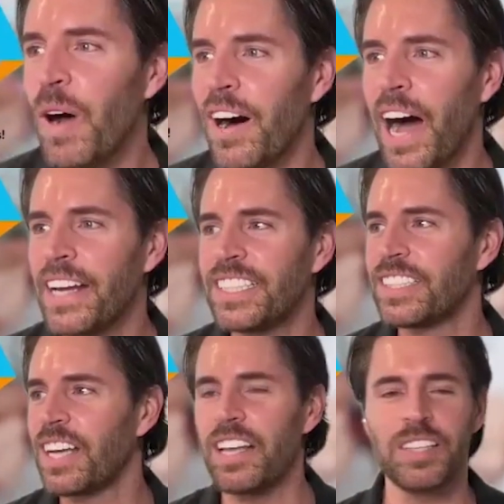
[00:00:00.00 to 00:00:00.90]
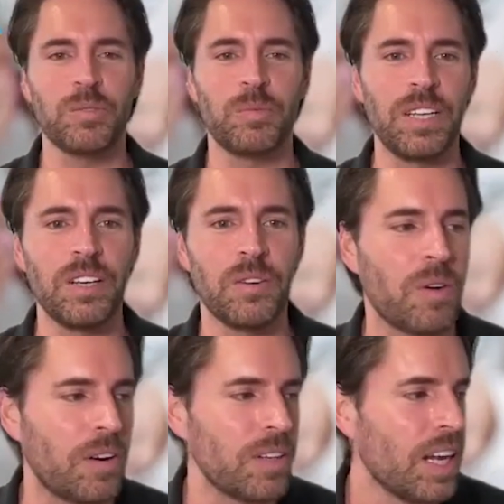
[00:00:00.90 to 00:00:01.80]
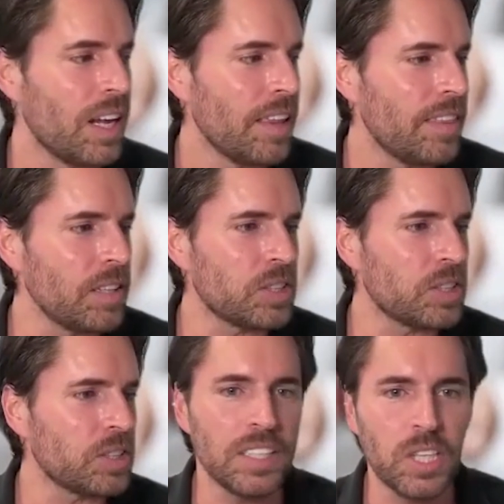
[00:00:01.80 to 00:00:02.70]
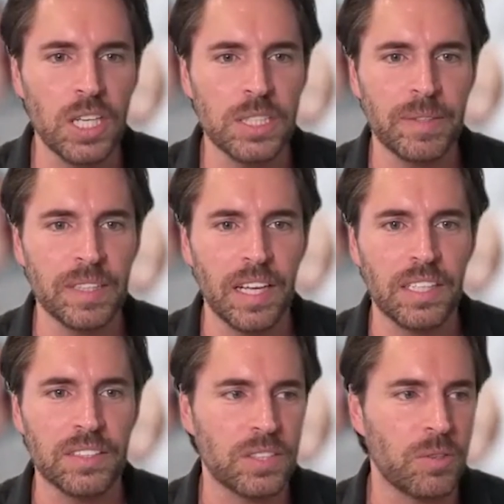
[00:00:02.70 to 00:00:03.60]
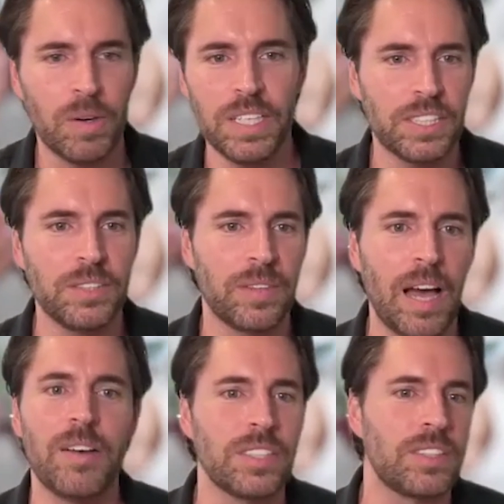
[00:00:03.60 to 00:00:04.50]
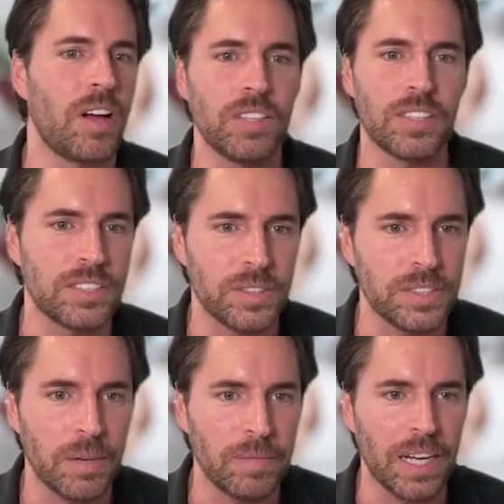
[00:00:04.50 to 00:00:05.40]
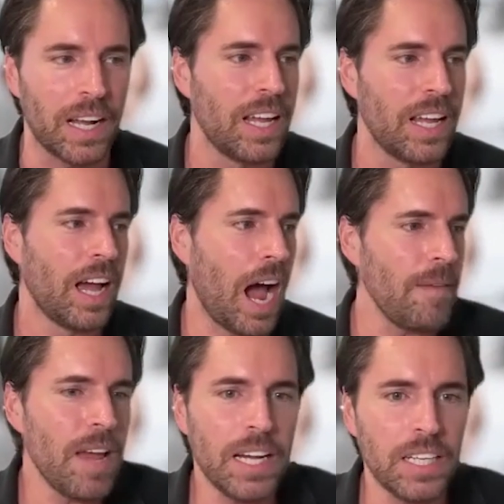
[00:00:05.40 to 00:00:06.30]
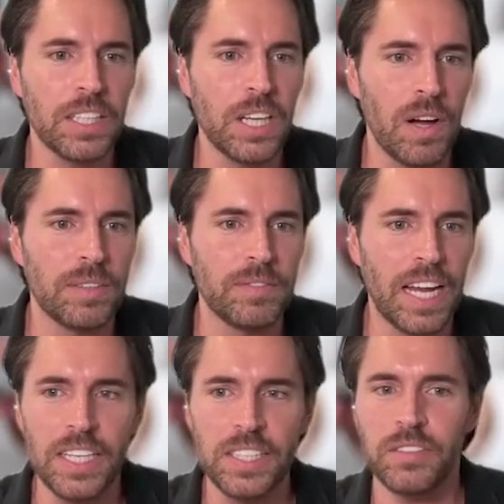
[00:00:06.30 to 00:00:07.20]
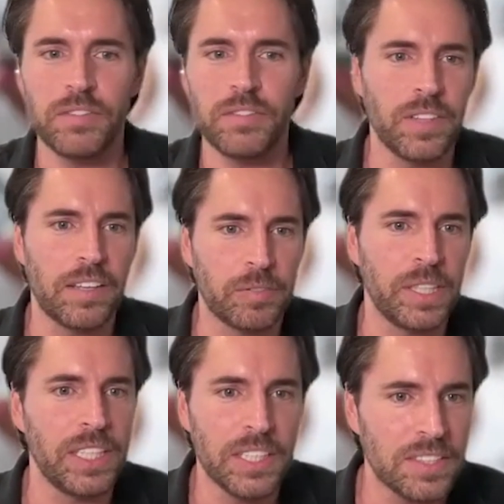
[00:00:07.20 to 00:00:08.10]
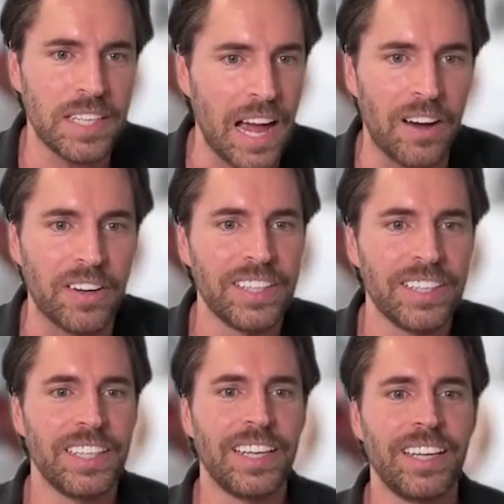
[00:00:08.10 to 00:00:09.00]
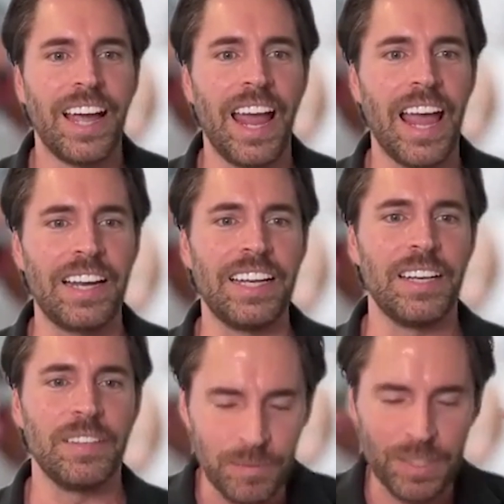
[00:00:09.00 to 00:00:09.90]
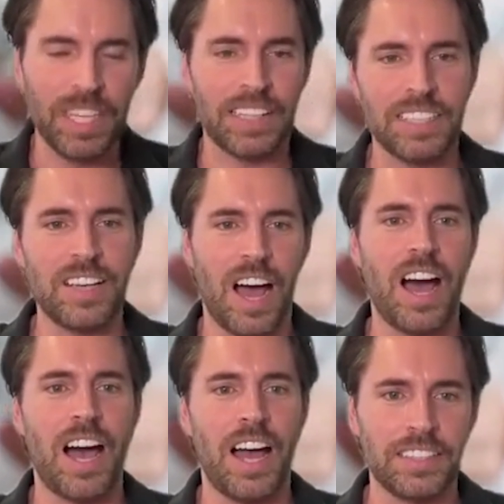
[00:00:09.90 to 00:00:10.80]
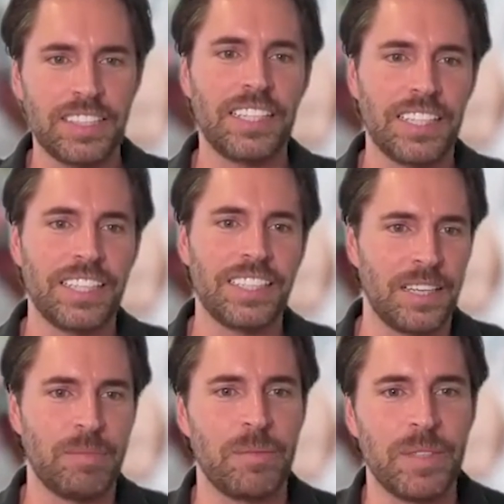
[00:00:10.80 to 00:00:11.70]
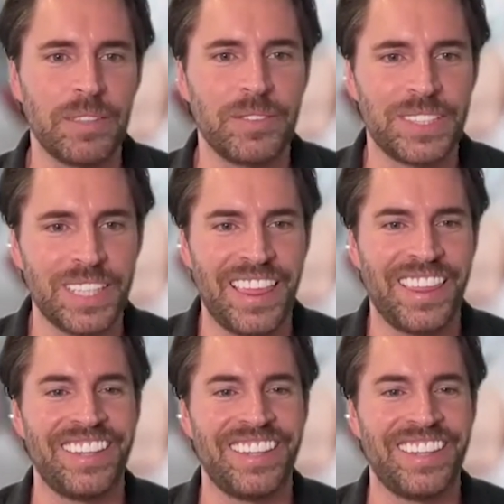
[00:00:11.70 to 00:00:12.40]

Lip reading: well, I just got this window quote. They're trying to charge me like $22,000 or something. I'm not going to go on vacation for like 3 years now. And it was like this aha ding, ding, ding moment, which that